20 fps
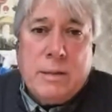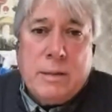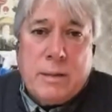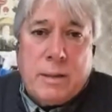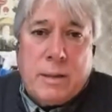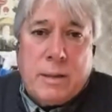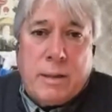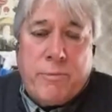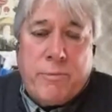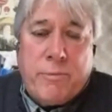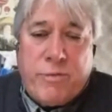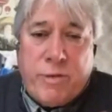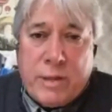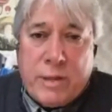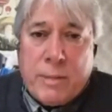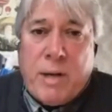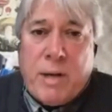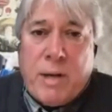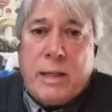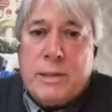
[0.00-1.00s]
uh,
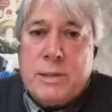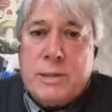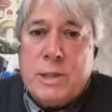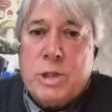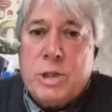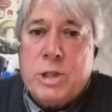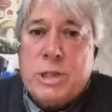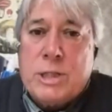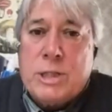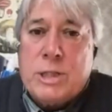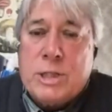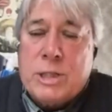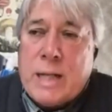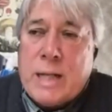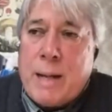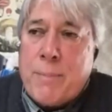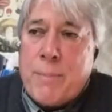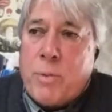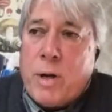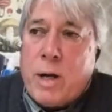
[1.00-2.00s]
funding politicians to
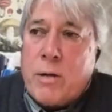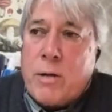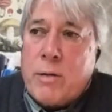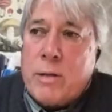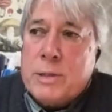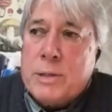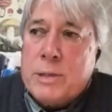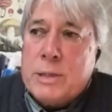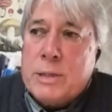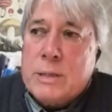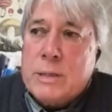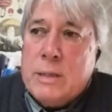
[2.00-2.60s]
stop progress.